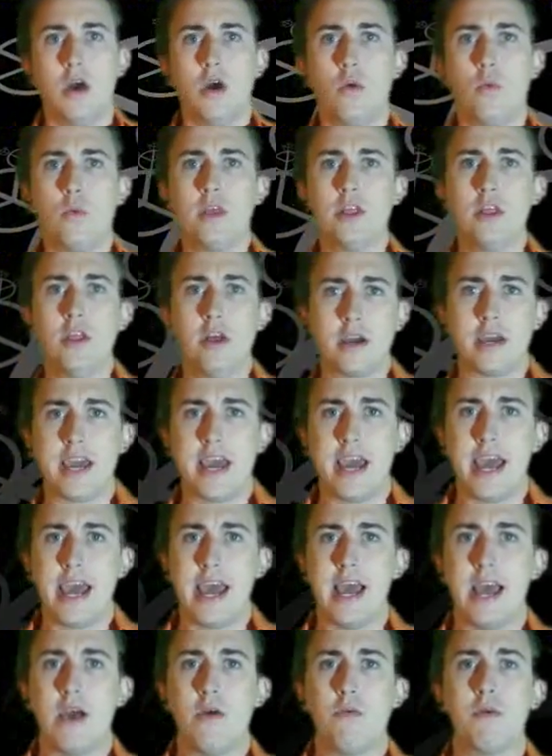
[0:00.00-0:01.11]

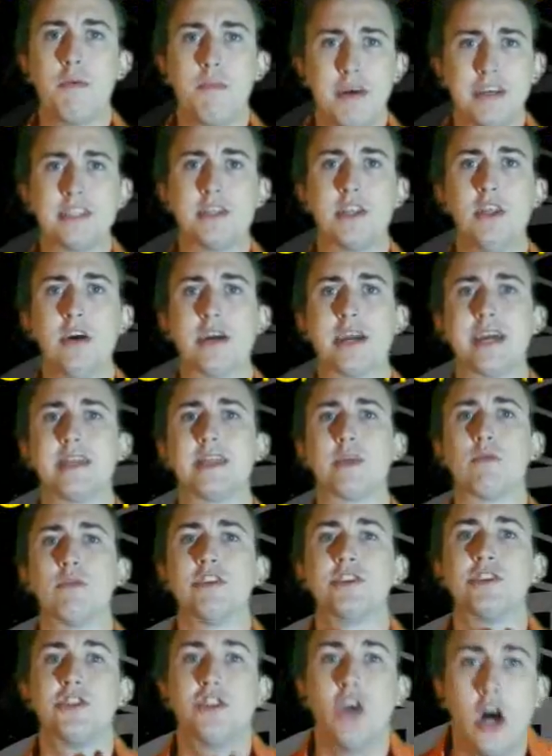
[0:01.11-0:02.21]
We must look at the
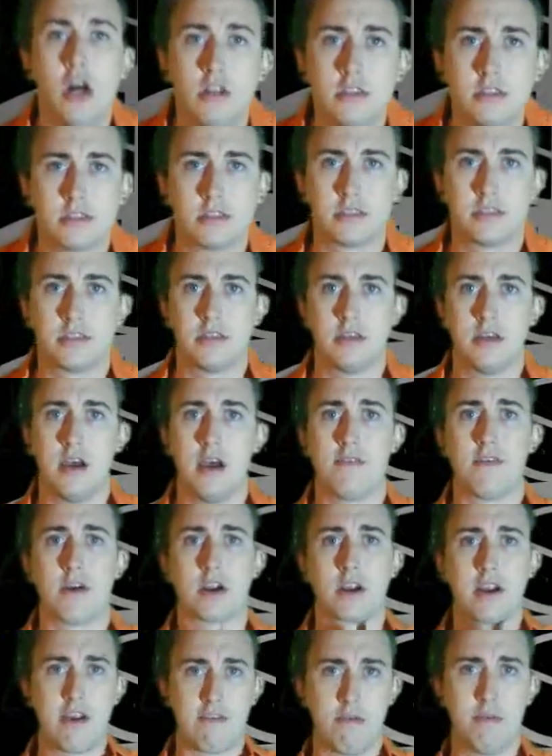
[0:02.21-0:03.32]
results of our
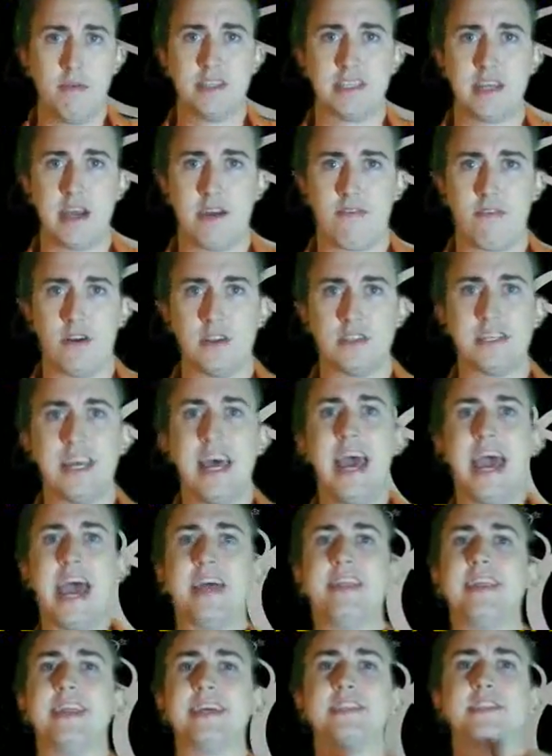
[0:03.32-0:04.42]
government's efforts
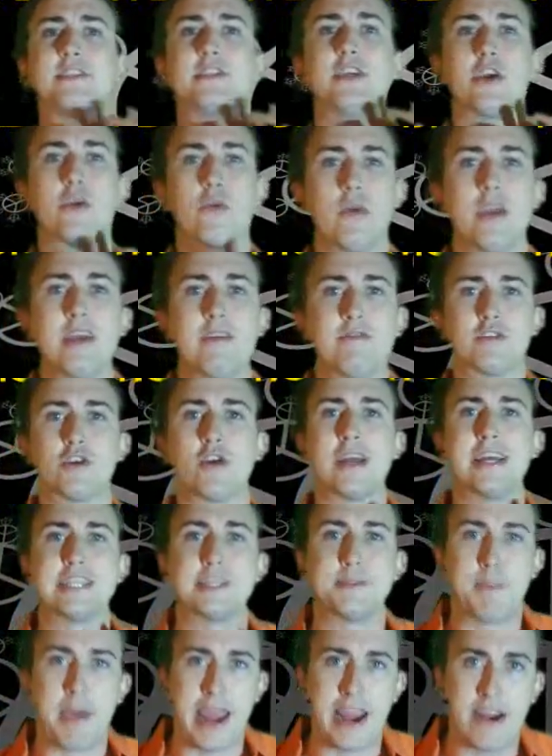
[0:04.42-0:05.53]
and its degree of
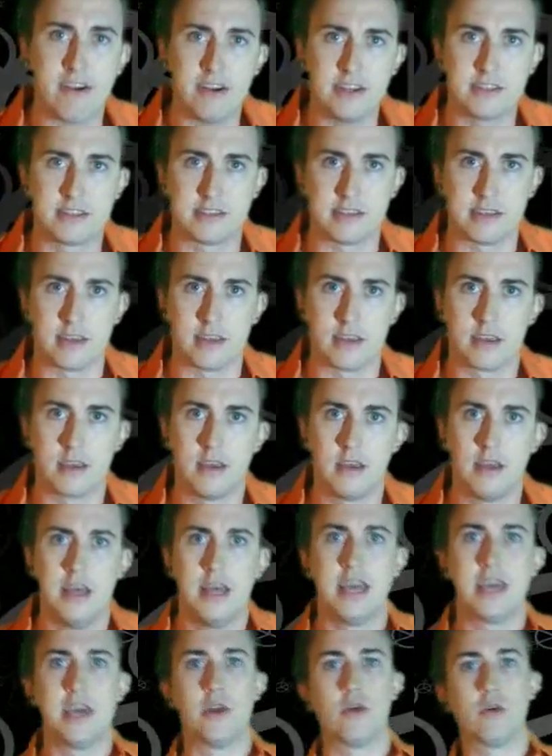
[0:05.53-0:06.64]
transparency
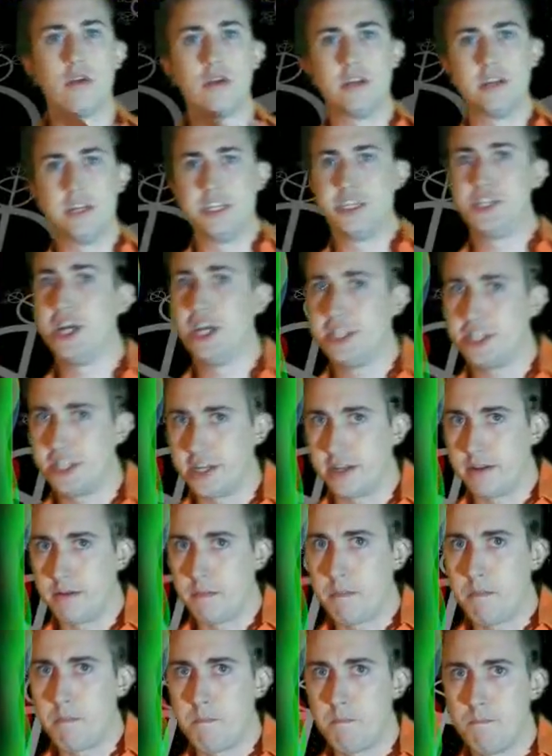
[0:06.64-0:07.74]
in order to judge it.
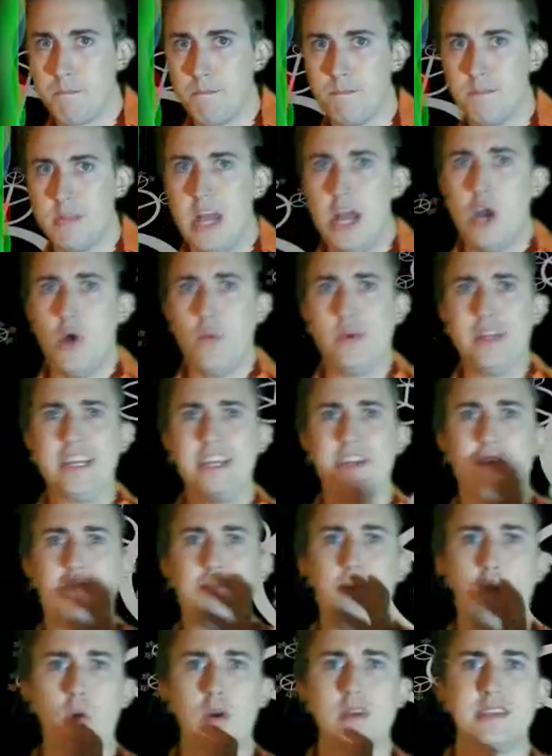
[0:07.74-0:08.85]
We need to
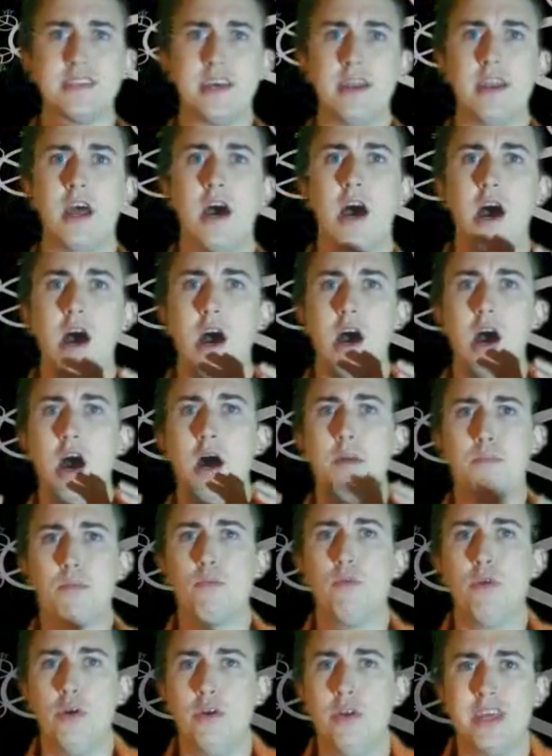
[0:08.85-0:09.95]
focus on
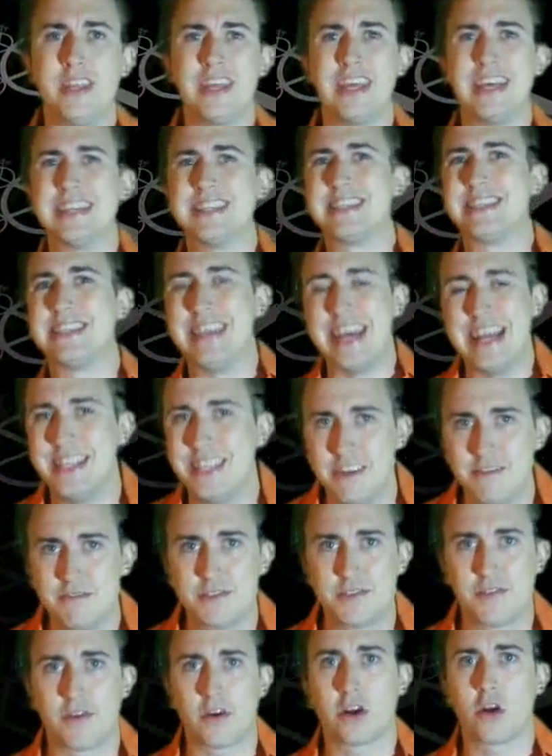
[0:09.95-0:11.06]
uprooting the incentives
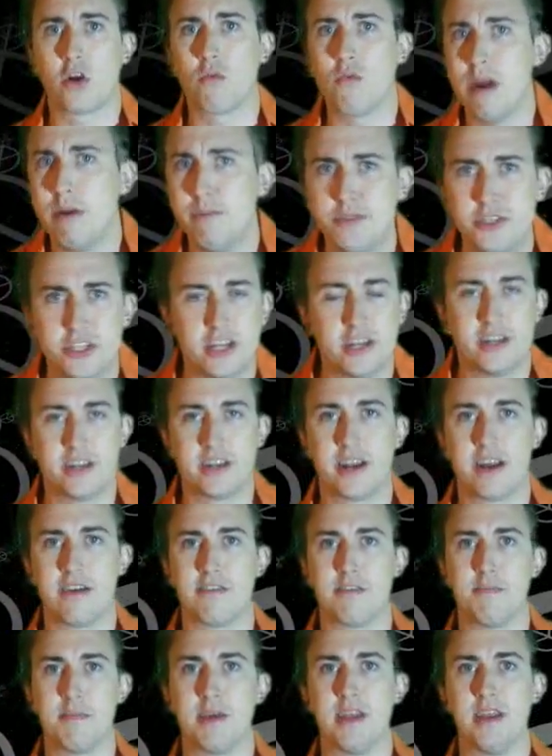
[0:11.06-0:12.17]
for corruption in
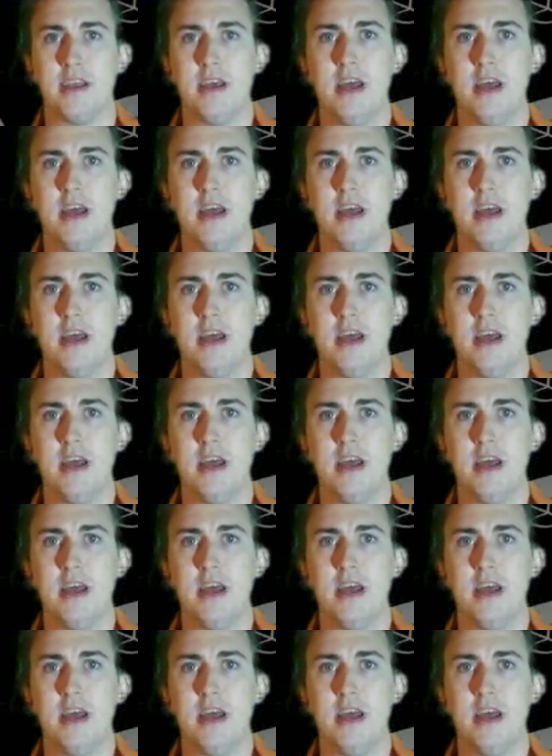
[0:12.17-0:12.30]
government,